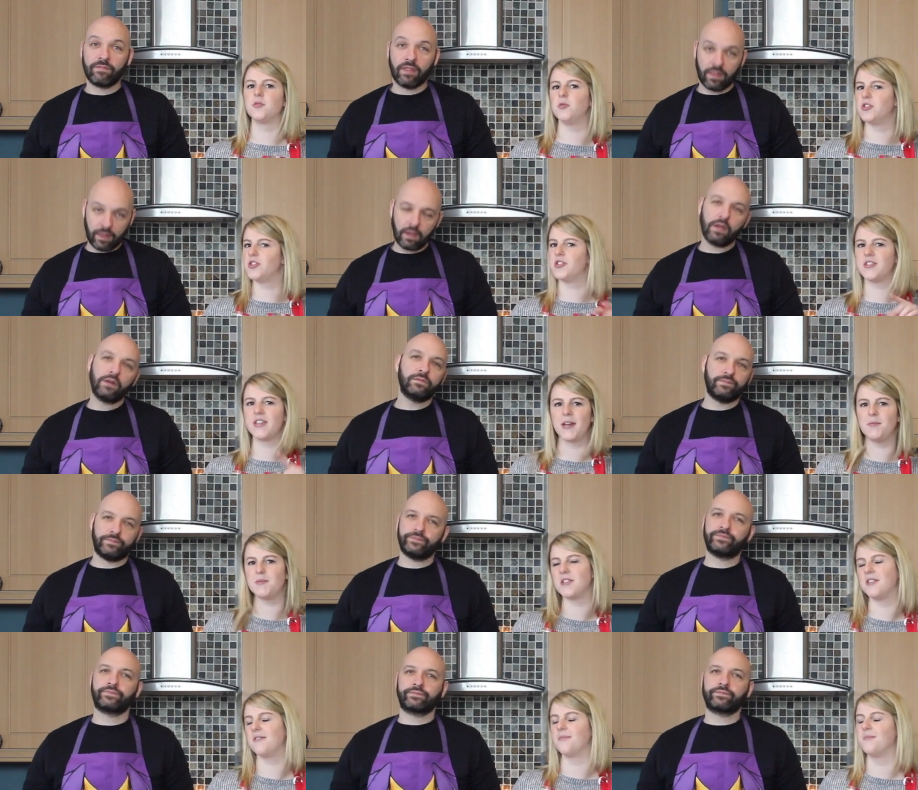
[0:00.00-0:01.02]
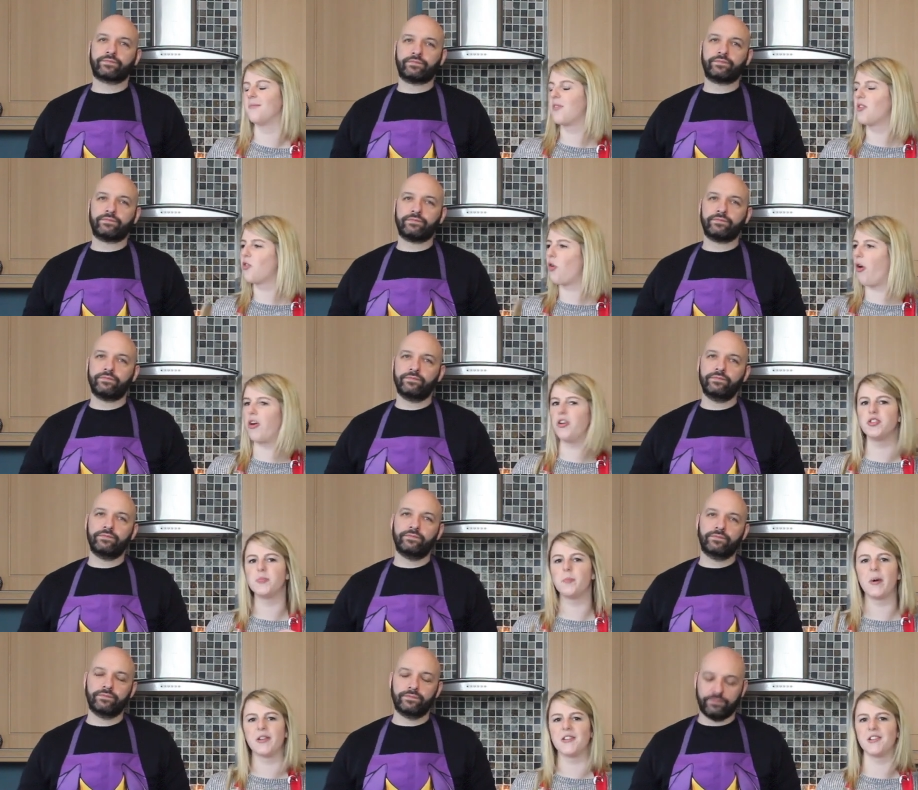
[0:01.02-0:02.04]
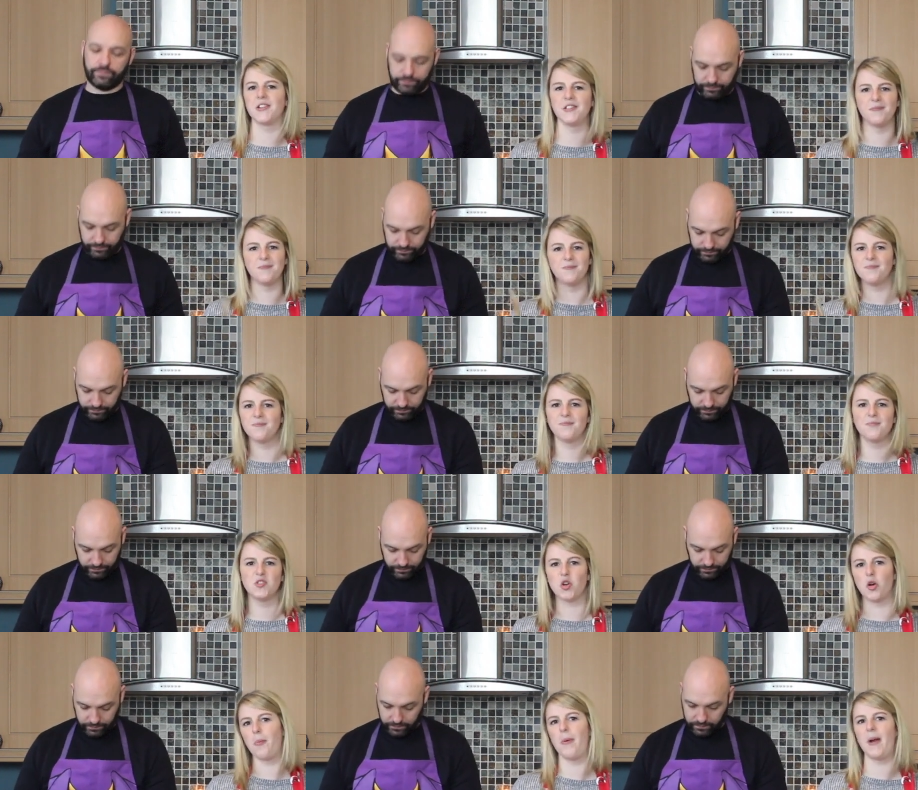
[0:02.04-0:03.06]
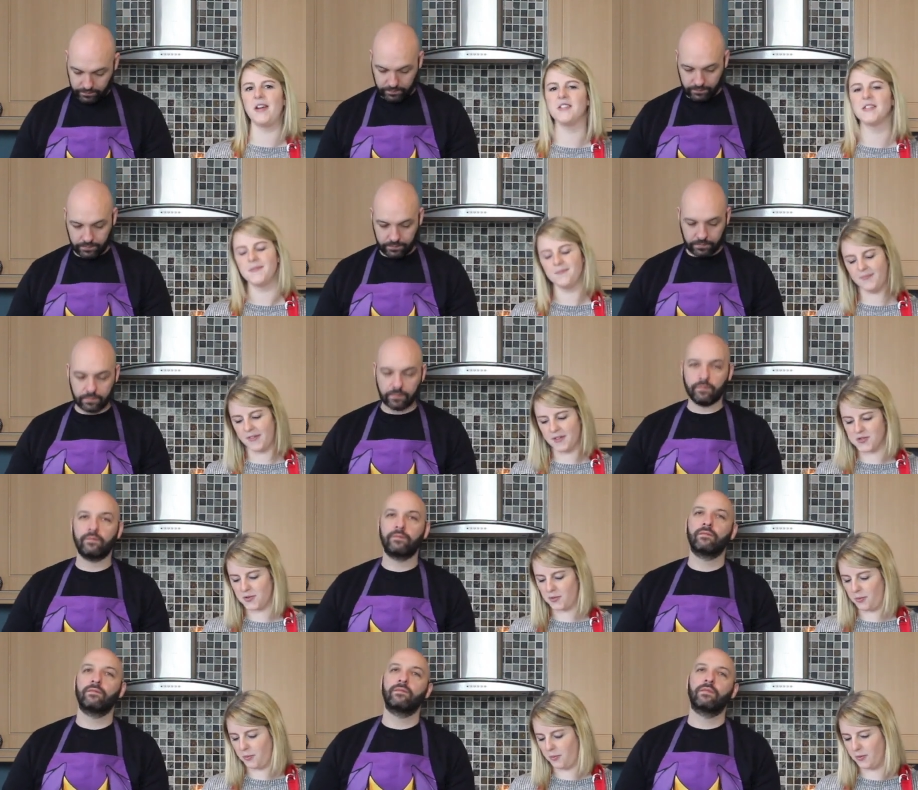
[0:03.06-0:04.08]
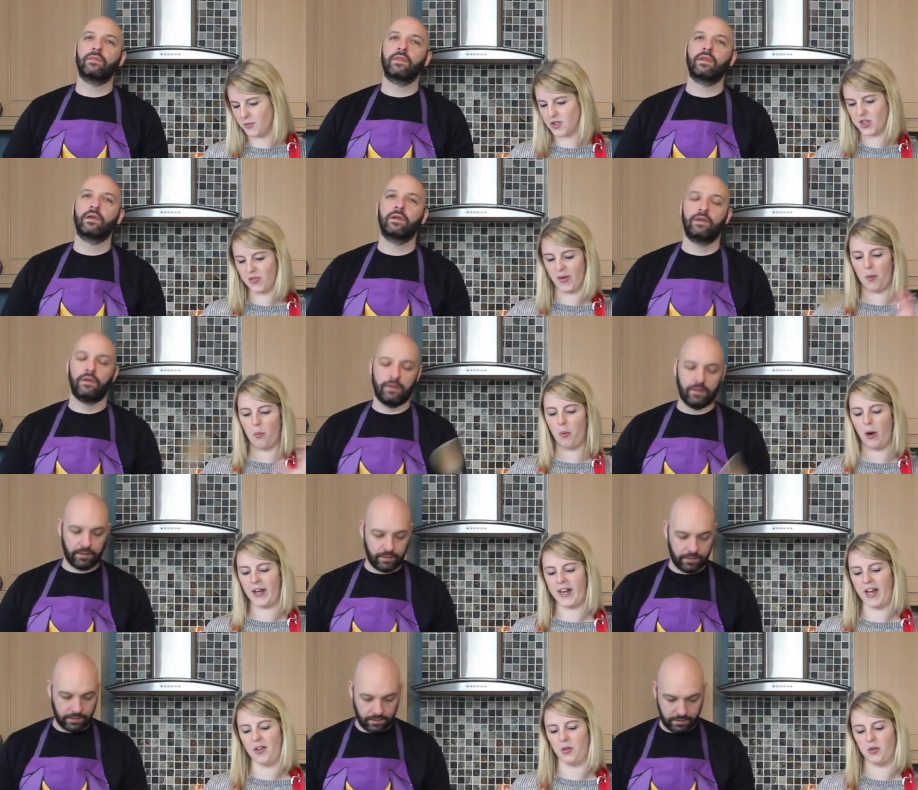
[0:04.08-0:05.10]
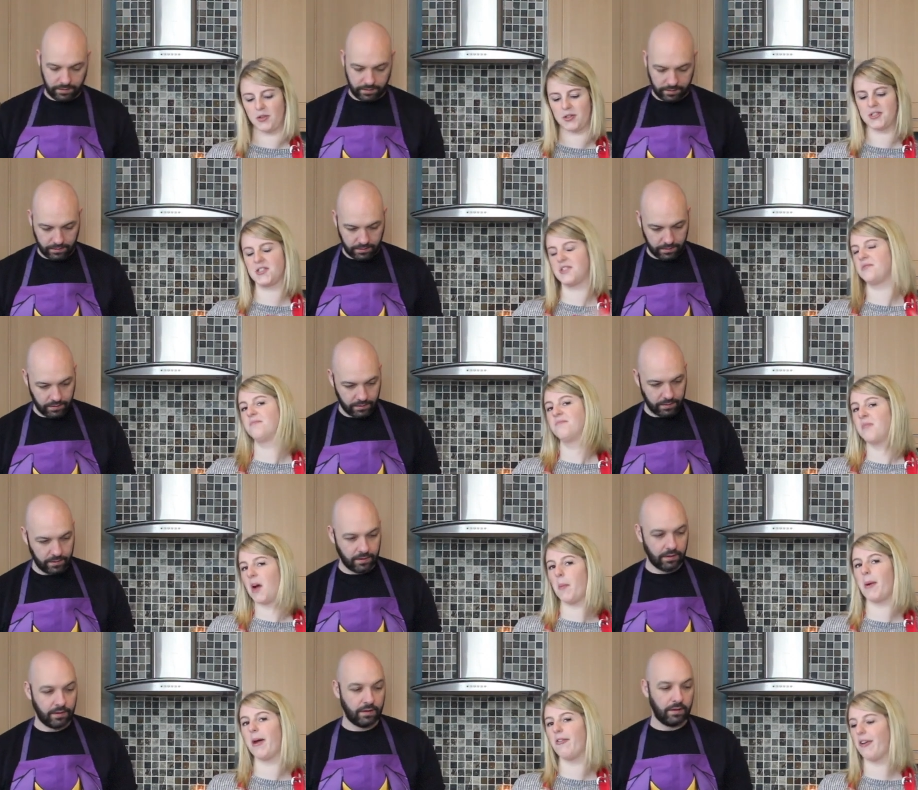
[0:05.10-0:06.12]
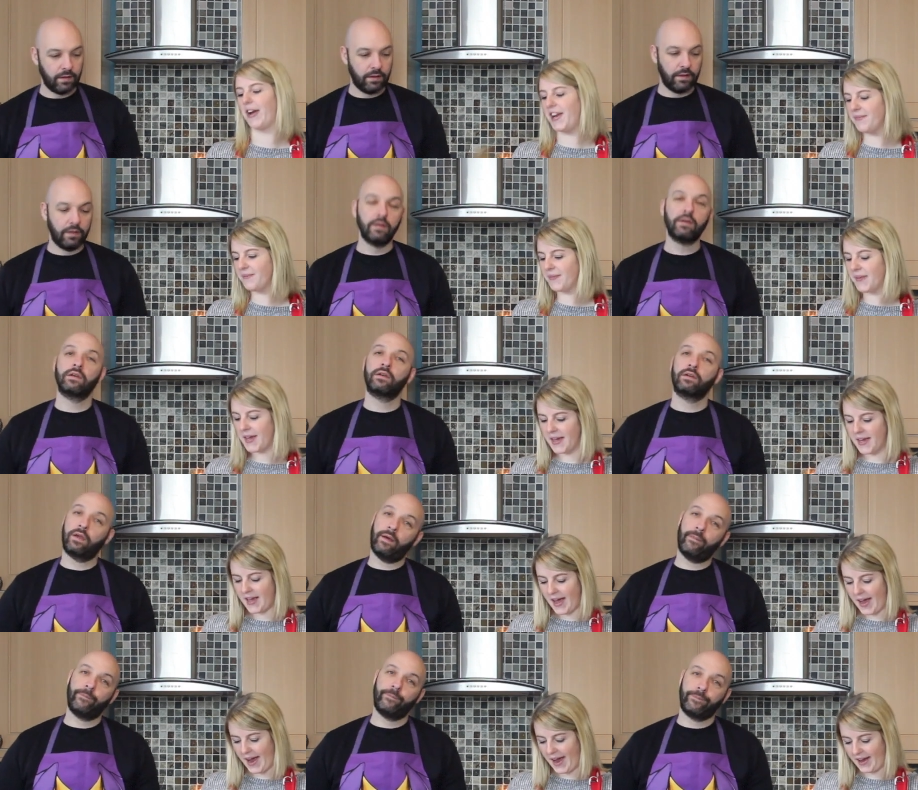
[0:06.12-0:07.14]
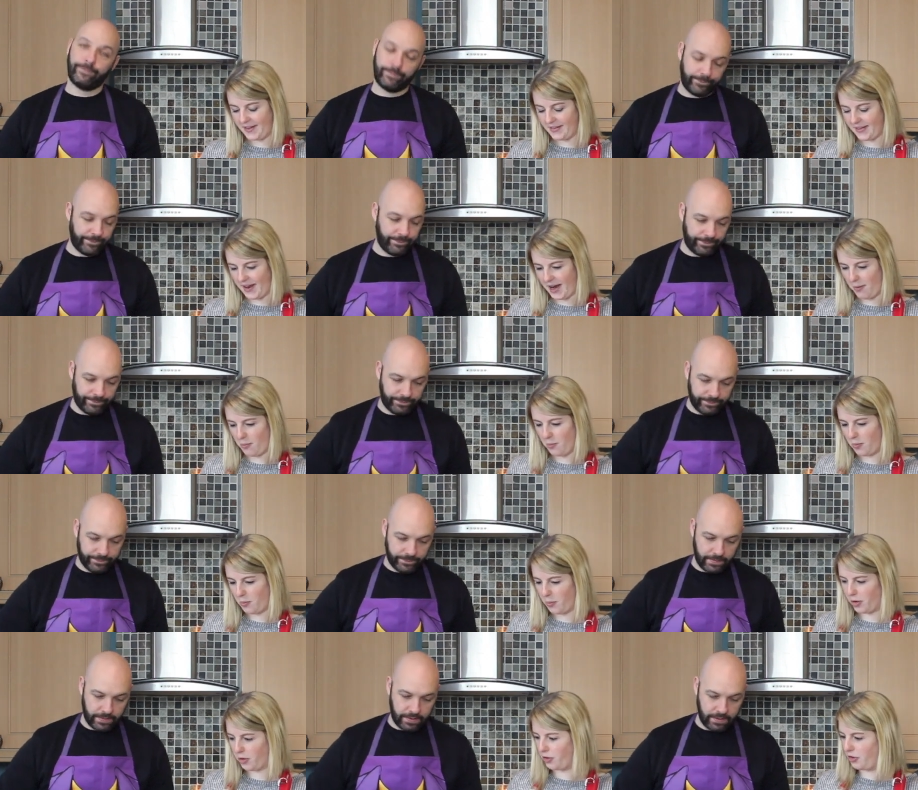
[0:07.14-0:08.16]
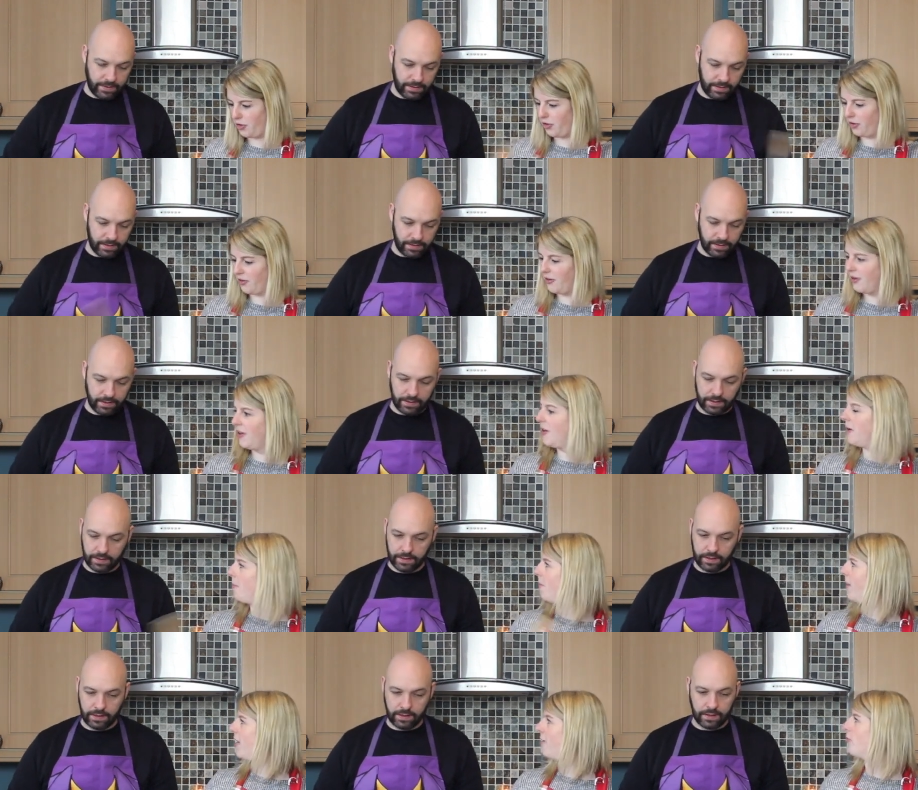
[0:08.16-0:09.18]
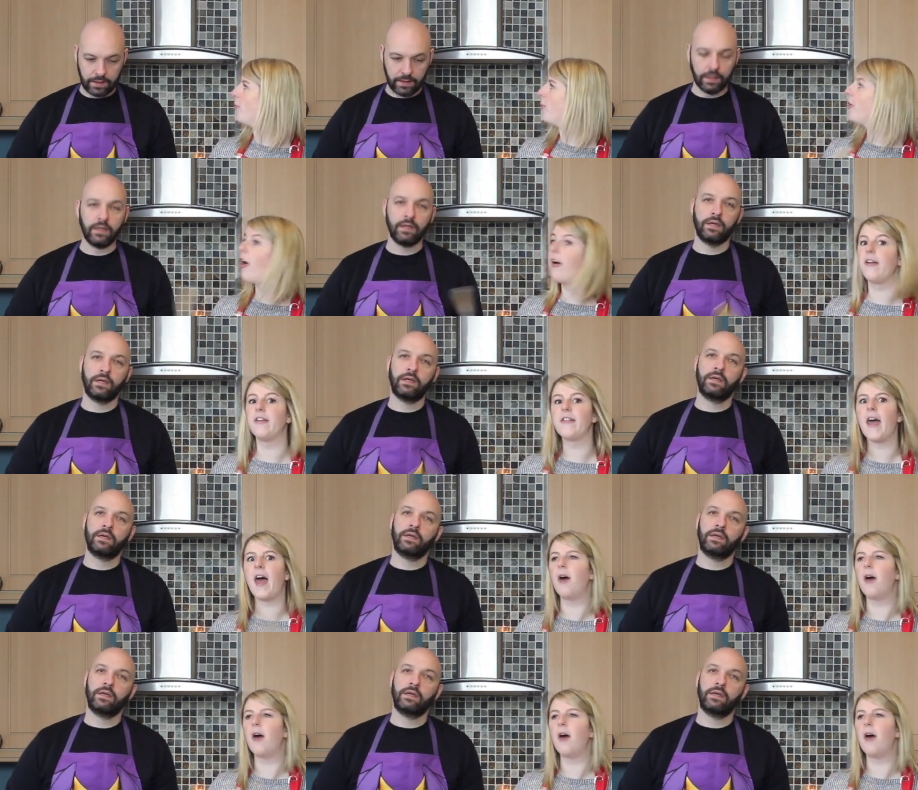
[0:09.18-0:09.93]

Speaker 1: so we just typed in Scottish butter shortbread so we've just found one that looks about right. Yeah. And um, we're going to make our own. We're not allowed to